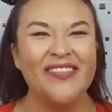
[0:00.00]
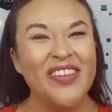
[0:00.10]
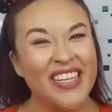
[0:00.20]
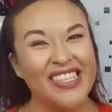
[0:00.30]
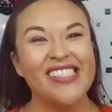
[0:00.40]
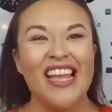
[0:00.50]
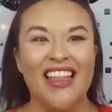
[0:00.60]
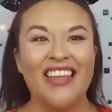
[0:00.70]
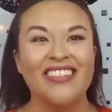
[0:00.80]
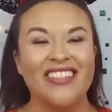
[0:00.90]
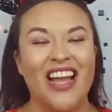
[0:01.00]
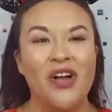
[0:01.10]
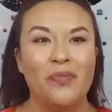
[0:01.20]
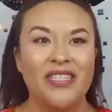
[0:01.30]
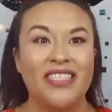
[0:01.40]
Because yeah, that did
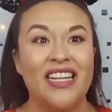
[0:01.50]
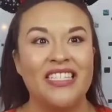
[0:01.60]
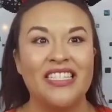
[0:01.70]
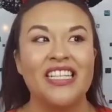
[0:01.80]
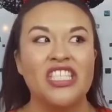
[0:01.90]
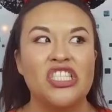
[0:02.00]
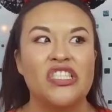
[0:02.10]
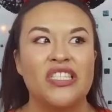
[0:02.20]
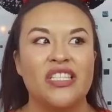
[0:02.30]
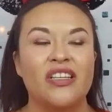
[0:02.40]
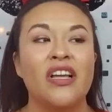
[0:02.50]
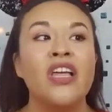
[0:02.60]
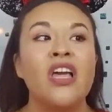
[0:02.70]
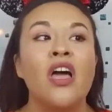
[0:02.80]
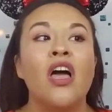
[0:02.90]
happen, and I didn't get to see the
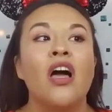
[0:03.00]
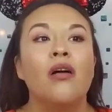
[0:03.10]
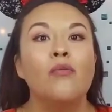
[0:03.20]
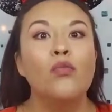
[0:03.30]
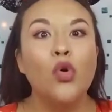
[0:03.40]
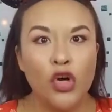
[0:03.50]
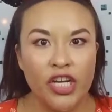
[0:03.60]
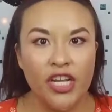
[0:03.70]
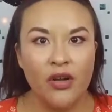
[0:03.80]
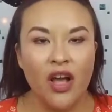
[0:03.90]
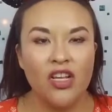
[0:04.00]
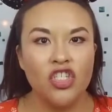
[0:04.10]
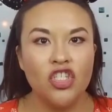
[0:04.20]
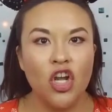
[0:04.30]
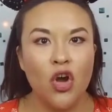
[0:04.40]
morning
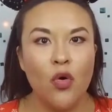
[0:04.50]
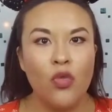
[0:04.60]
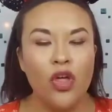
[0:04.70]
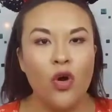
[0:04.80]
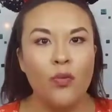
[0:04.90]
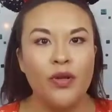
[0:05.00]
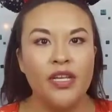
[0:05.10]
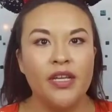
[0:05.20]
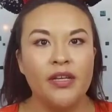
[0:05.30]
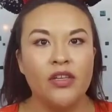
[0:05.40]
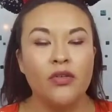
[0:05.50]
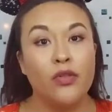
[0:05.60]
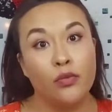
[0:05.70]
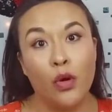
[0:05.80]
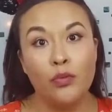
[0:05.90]
show, the opening, you know,
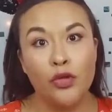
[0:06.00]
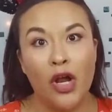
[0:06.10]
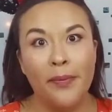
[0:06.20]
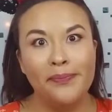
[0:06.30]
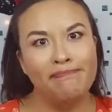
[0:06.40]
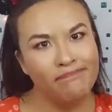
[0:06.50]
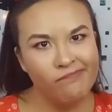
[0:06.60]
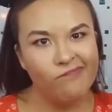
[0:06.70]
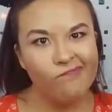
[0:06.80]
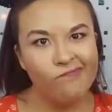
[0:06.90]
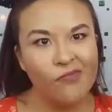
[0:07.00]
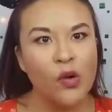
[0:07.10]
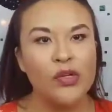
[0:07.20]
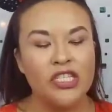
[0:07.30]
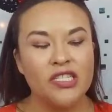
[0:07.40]
the rope drop,
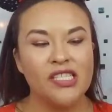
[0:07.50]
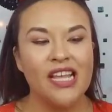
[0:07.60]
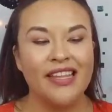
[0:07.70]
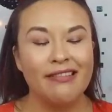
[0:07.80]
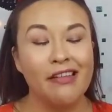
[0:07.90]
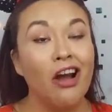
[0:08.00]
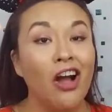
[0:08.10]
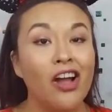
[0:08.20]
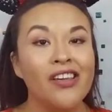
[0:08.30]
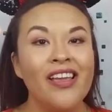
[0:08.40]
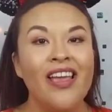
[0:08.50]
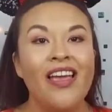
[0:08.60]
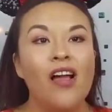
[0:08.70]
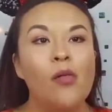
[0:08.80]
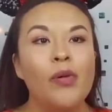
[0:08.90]
which is sadly gone.
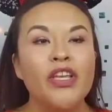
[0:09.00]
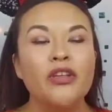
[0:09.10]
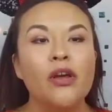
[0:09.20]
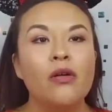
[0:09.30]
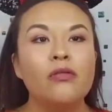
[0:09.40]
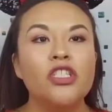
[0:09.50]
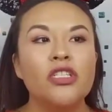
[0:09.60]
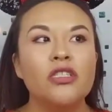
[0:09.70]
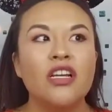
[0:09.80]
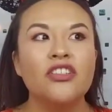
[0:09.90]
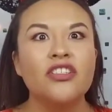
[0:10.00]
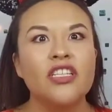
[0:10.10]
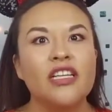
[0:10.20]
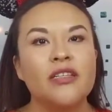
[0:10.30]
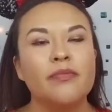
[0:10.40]
But you know, just
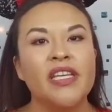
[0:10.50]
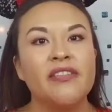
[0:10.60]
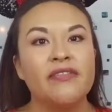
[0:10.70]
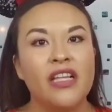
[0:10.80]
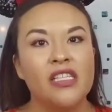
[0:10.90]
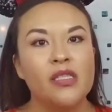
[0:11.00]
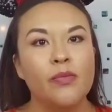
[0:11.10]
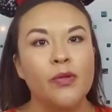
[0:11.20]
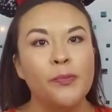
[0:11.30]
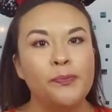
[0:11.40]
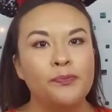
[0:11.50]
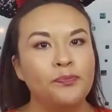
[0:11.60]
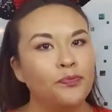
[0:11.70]
understanding, being flexible,